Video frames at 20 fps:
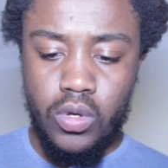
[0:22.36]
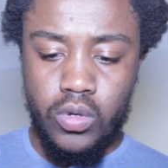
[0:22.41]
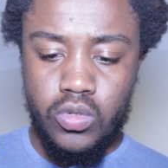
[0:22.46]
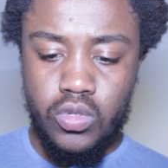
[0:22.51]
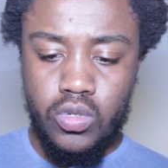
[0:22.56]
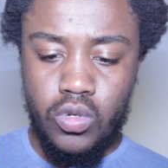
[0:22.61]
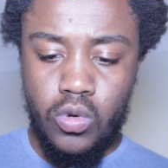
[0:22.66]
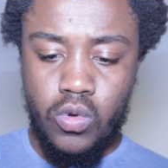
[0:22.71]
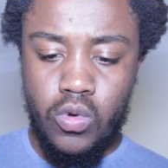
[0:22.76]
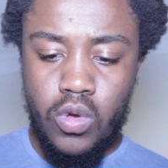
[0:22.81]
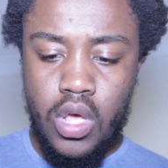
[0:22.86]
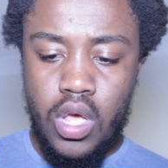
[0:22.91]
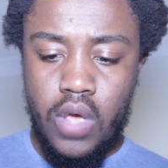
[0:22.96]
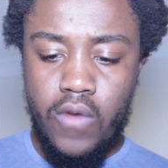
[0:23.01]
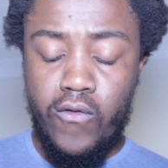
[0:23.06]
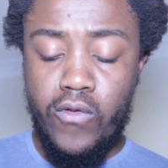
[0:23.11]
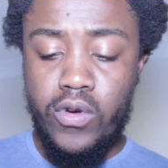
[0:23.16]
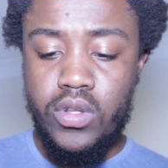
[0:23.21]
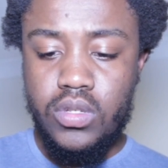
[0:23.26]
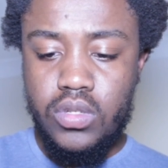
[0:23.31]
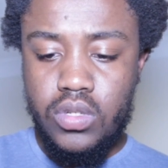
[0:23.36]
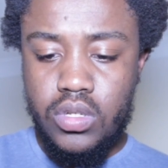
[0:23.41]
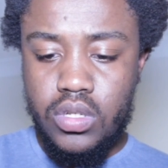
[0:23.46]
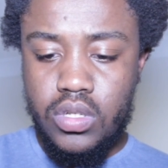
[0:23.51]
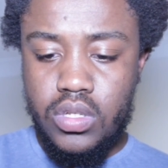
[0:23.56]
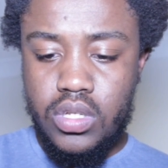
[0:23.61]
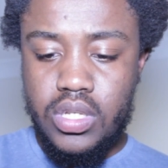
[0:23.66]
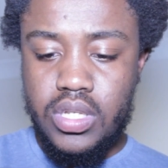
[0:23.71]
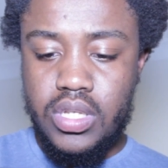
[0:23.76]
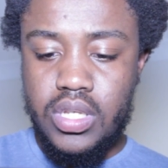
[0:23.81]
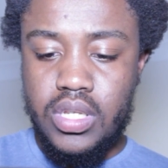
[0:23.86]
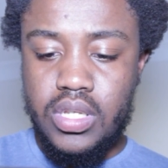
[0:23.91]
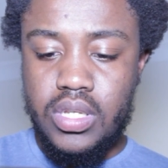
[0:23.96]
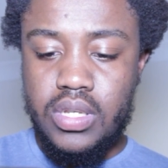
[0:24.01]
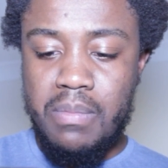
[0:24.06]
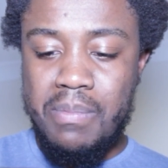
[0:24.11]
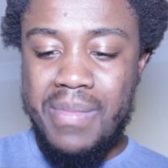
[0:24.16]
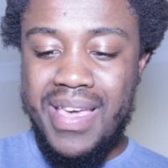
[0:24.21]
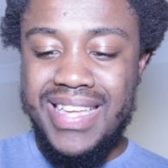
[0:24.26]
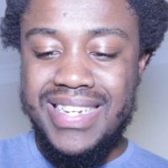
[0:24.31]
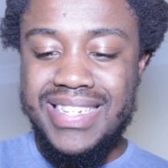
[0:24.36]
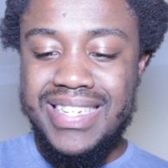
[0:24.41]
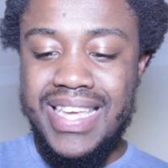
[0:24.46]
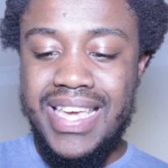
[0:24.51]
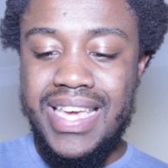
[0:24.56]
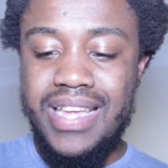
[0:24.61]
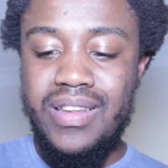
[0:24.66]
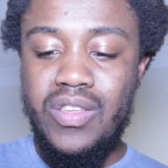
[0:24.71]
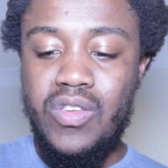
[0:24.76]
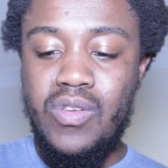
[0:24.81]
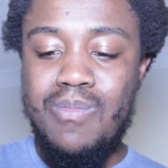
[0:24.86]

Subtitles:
So for instance, it says maintain